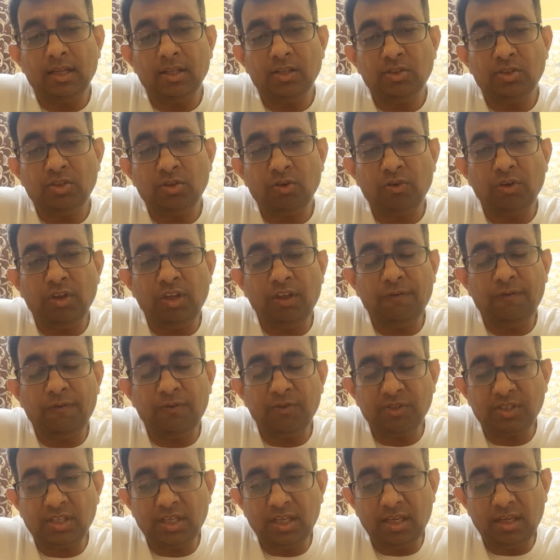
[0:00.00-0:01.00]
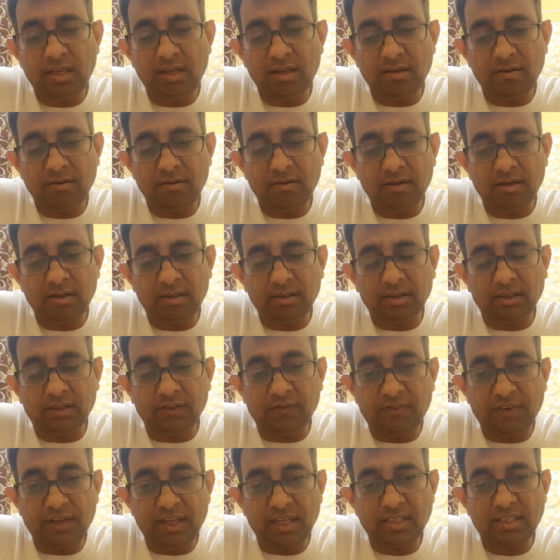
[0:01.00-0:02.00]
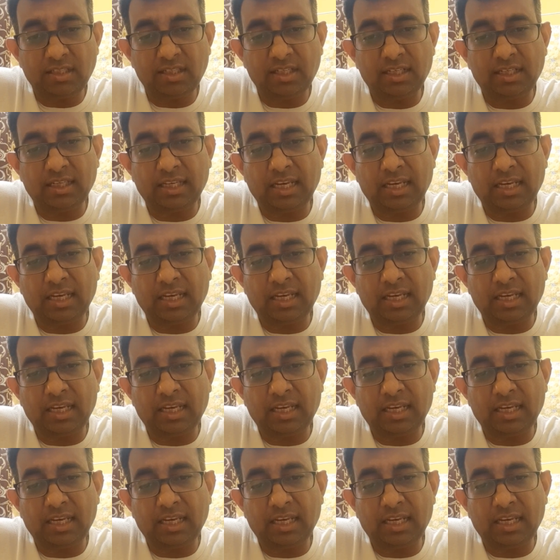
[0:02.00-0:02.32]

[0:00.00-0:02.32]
So if you see the waste, it